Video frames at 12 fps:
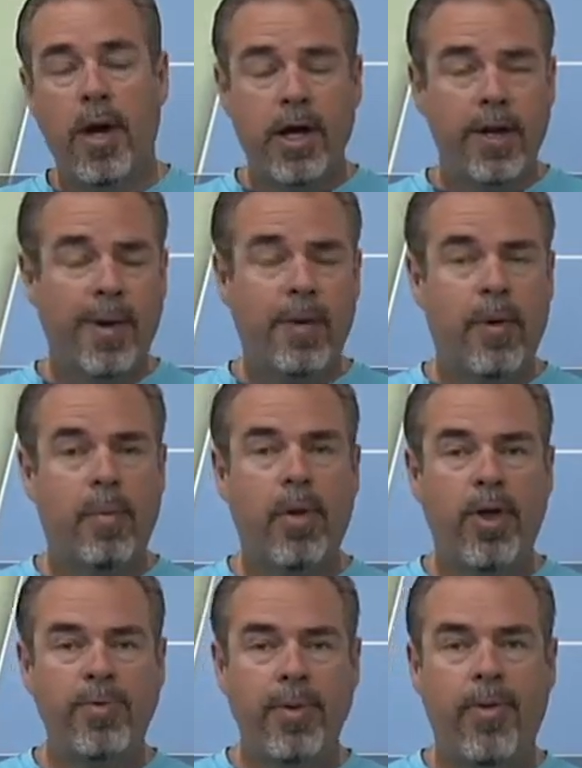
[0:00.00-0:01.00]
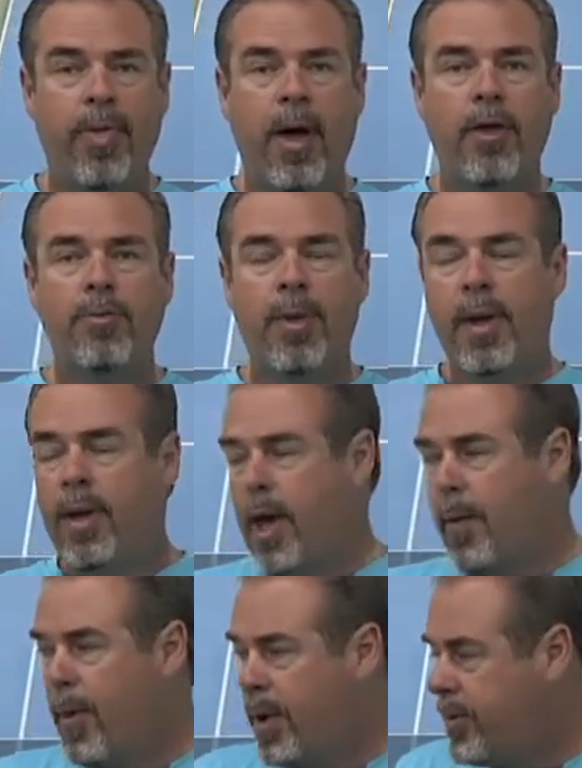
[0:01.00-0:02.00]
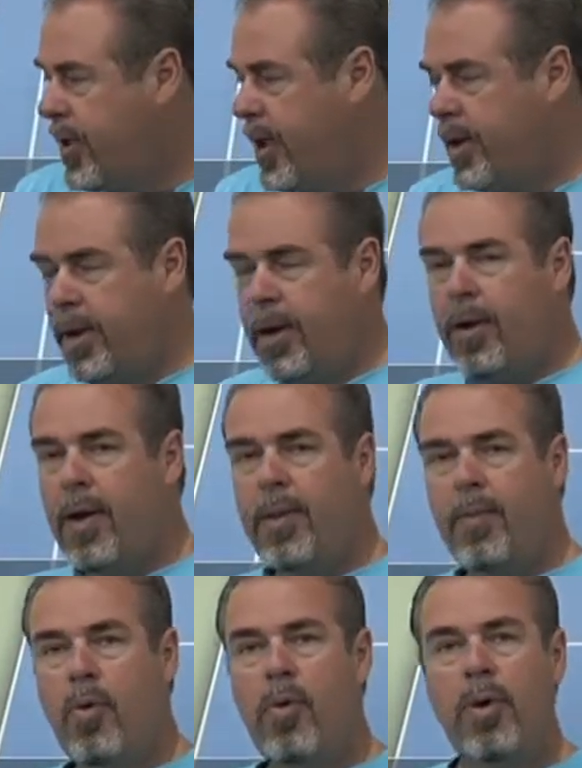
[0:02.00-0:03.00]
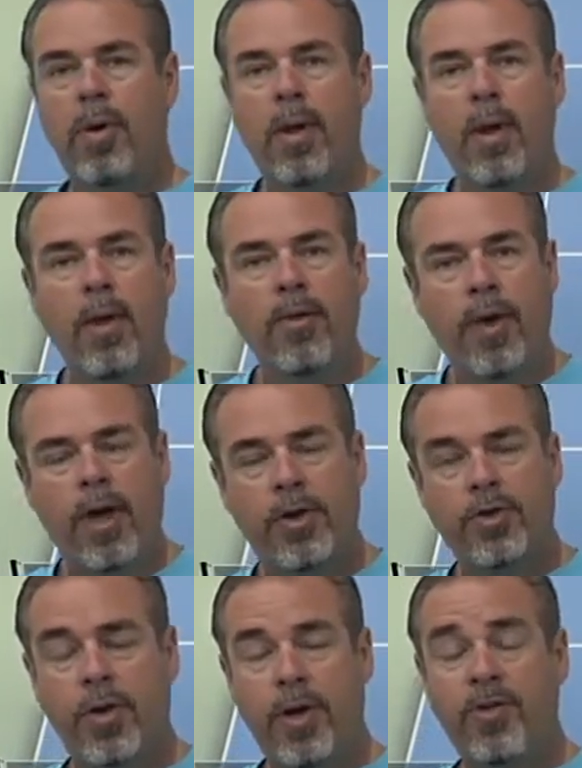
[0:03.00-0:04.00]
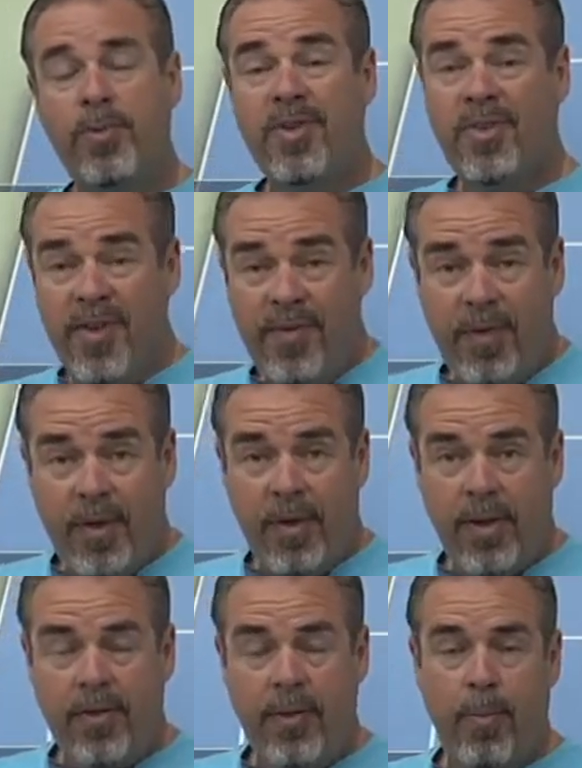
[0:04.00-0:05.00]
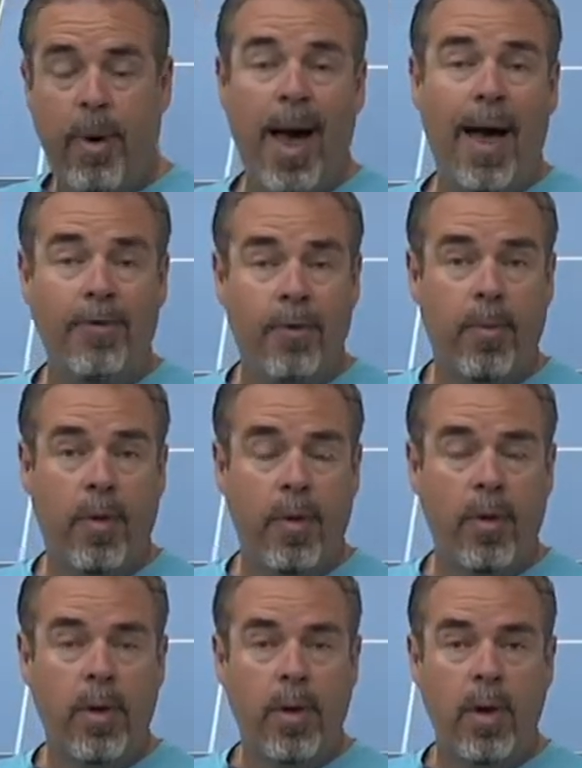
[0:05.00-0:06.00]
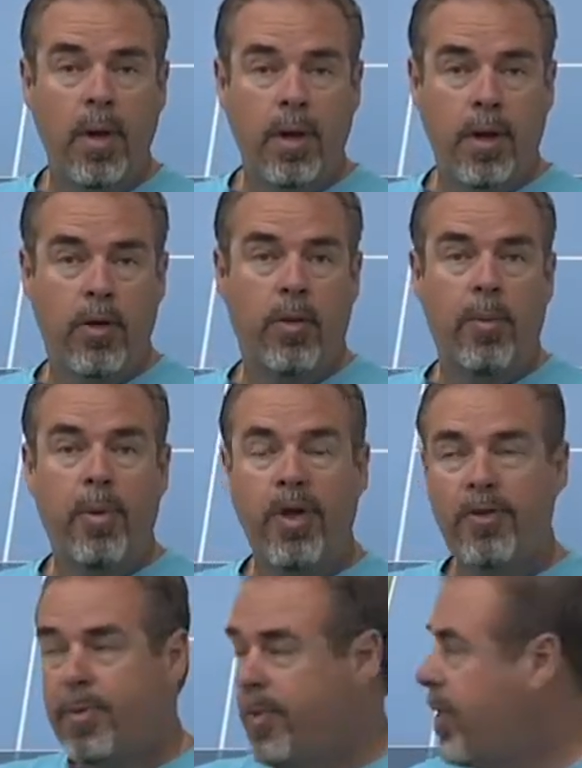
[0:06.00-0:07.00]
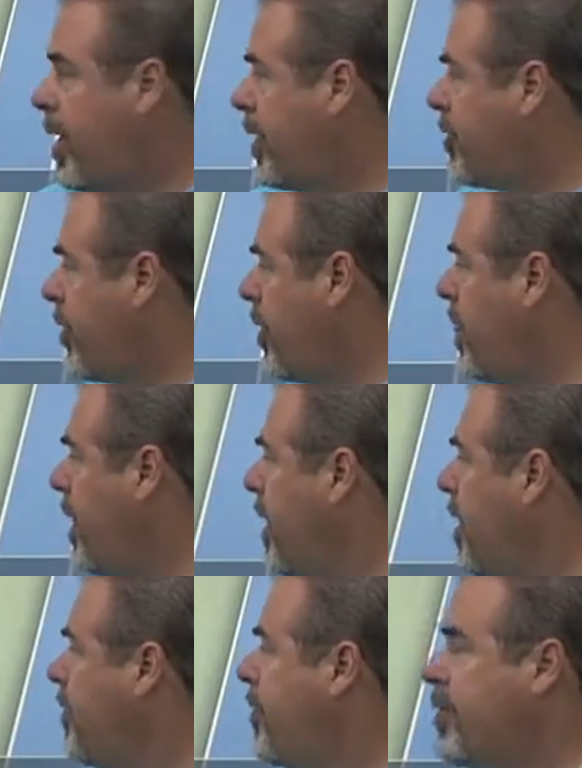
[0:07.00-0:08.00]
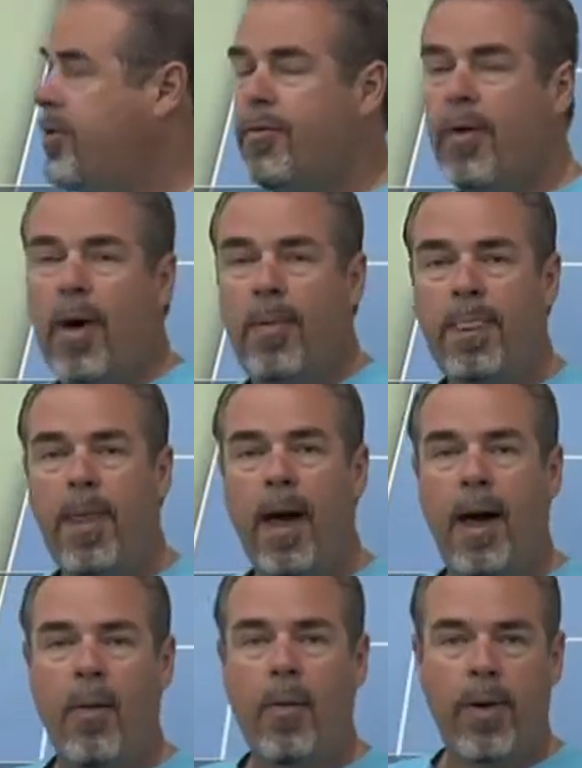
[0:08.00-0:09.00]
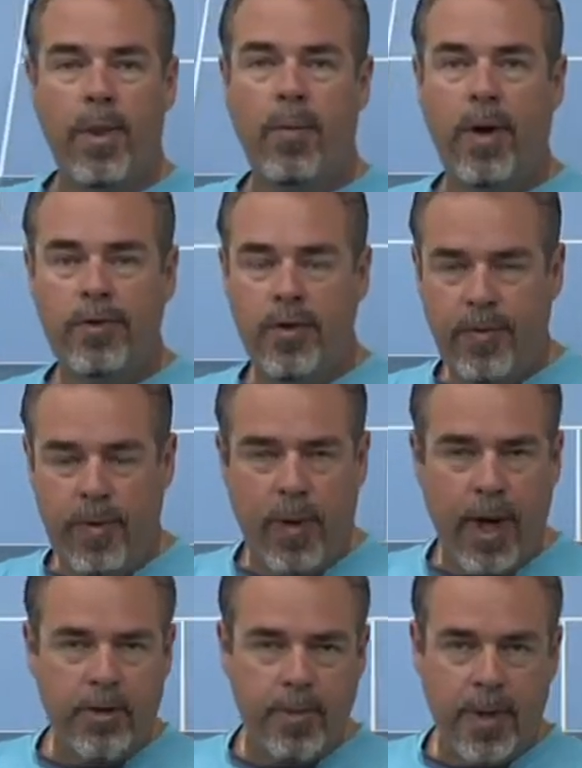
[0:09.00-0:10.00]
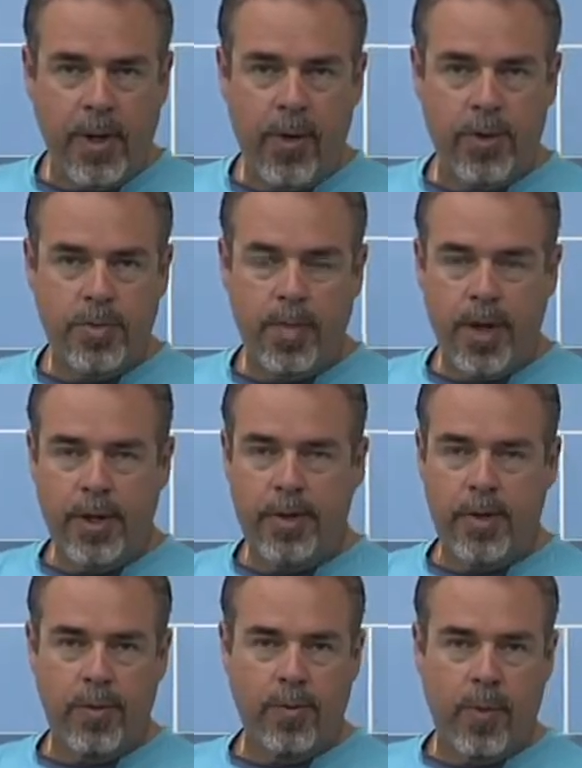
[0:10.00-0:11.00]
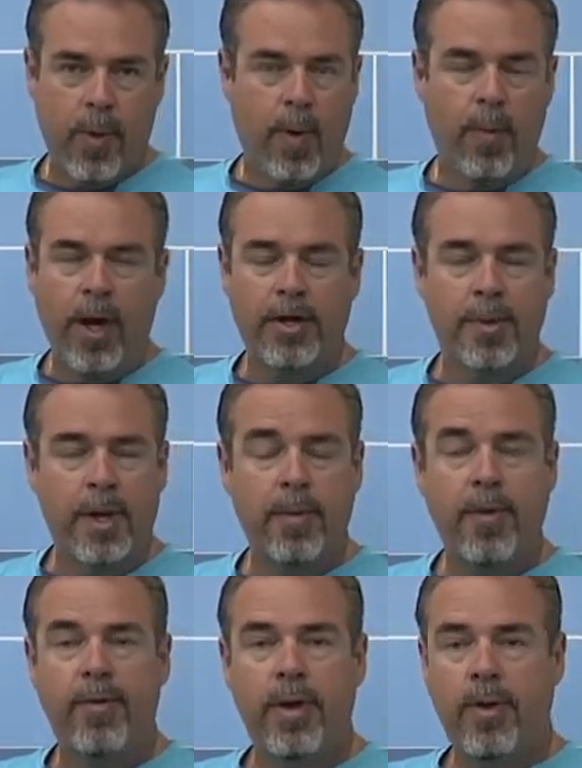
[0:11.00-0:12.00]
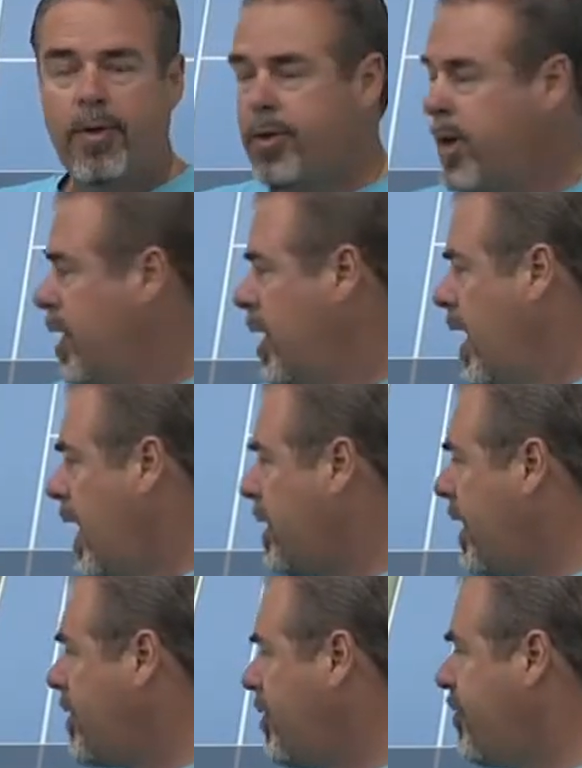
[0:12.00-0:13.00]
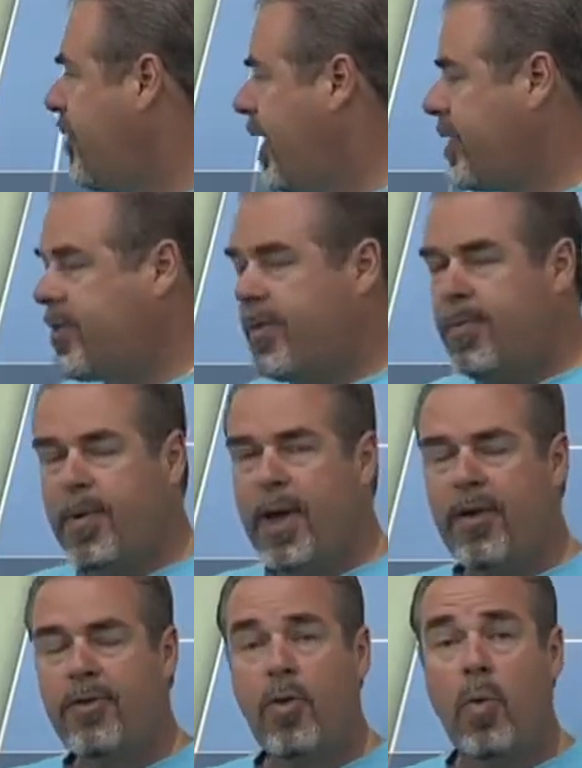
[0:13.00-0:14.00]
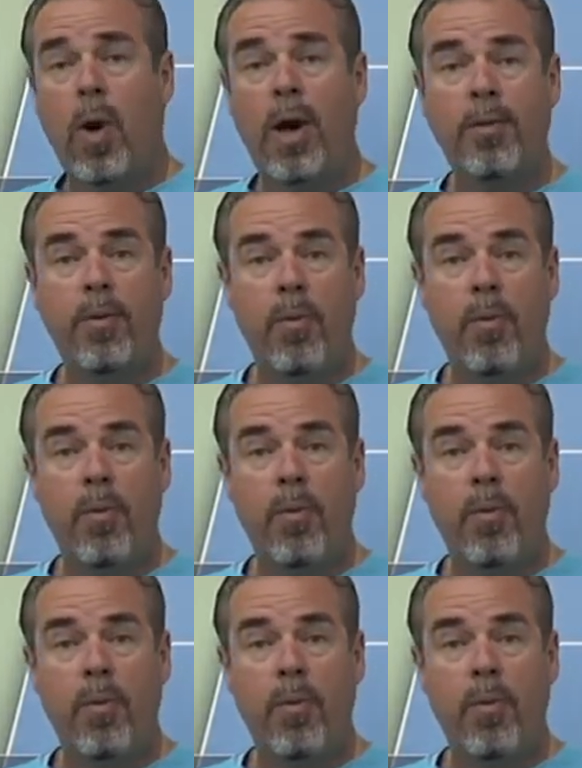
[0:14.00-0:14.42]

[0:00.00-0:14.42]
talking about replacement thoughts, but I wanted to end here on the board so I can show you specifically some possible replacement thoughts. So first of all, one of the ones, if you watch me coach much or watch many of my videos, I like to fight. Okay, so one